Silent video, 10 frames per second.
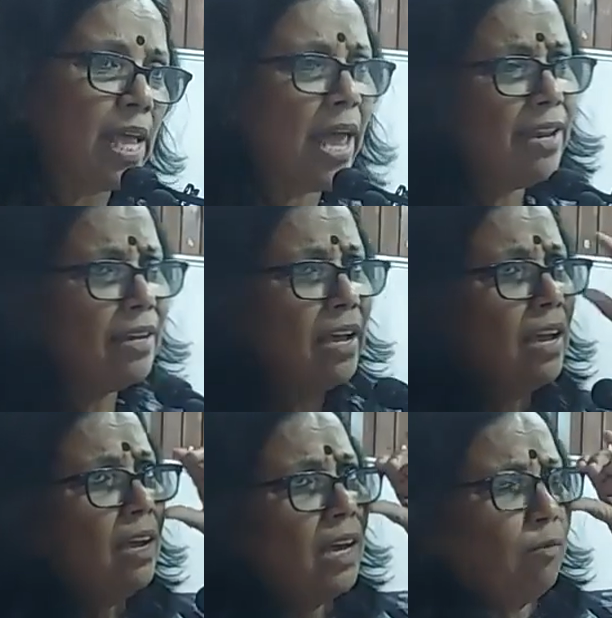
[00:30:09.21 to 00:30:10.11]
And
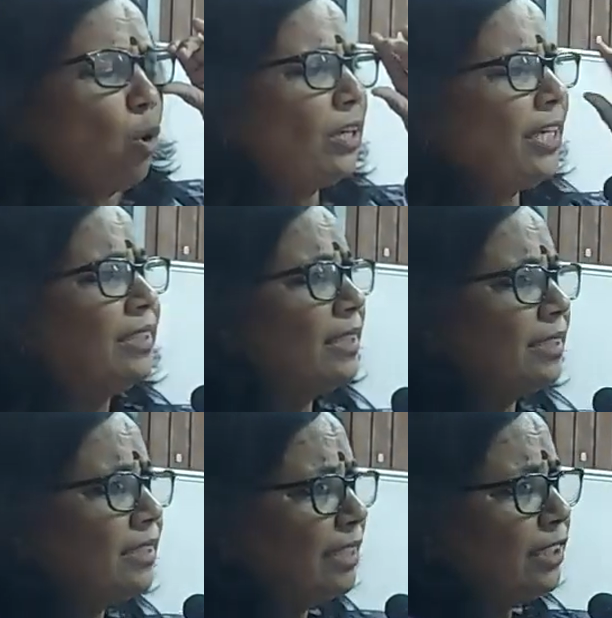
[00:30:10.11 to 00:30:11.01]
what he
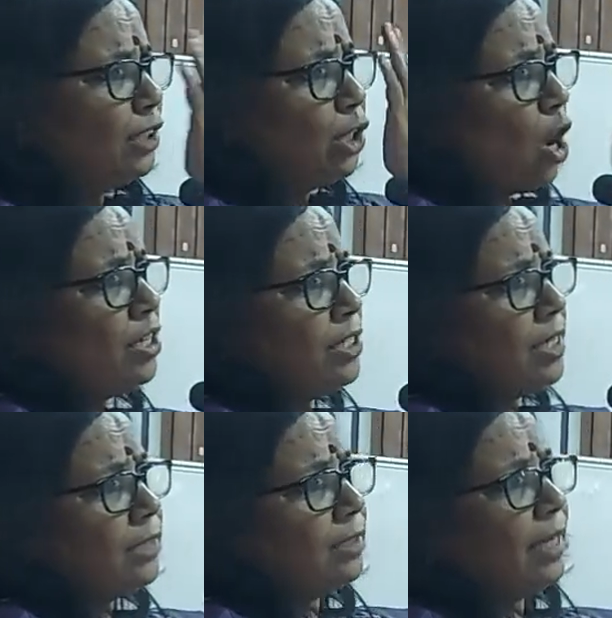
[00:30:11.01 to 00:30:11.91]
says is, it is not
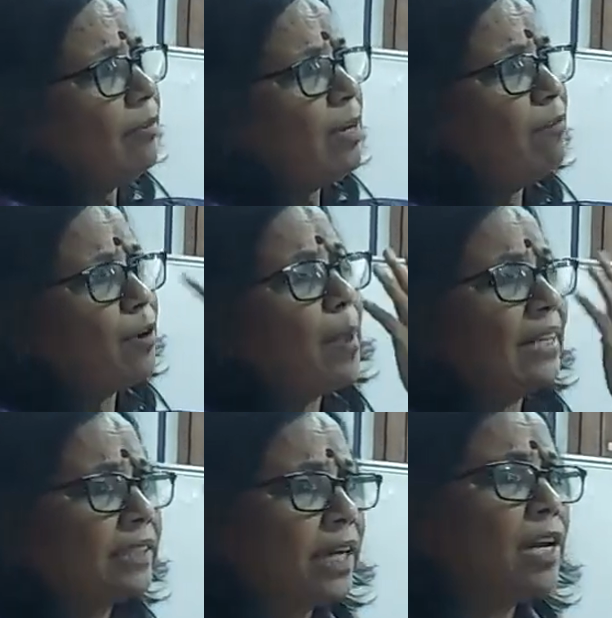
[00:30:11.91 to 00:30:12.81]
just even from
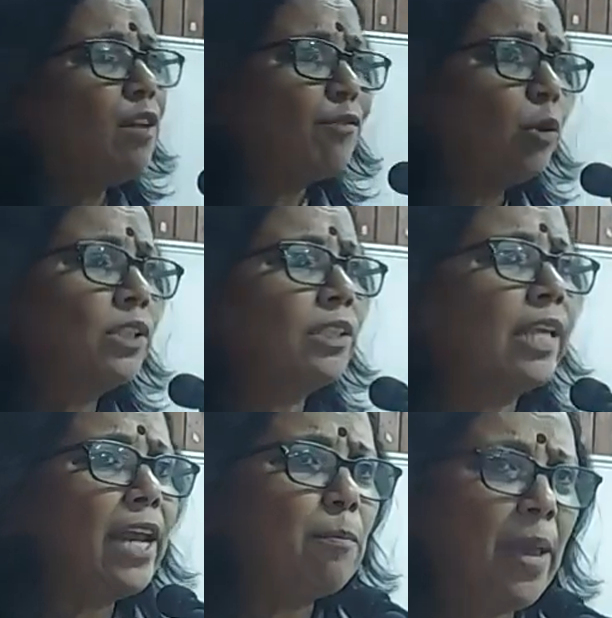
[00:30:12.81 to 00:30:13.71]
external forces
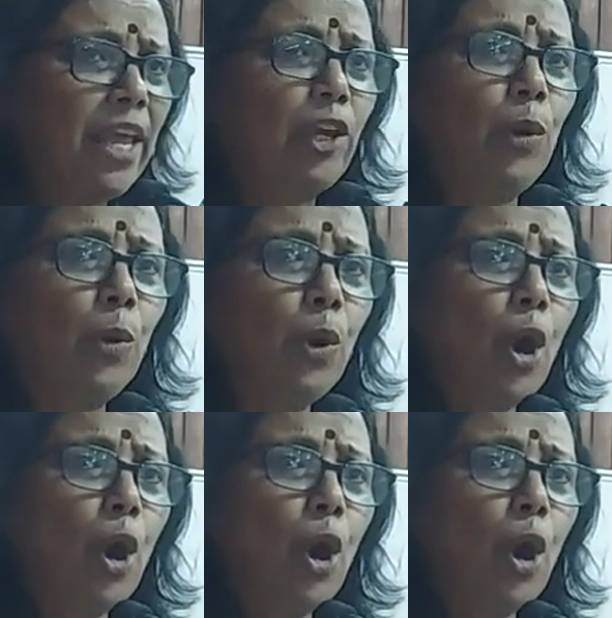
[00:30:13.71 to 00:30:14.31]
that make you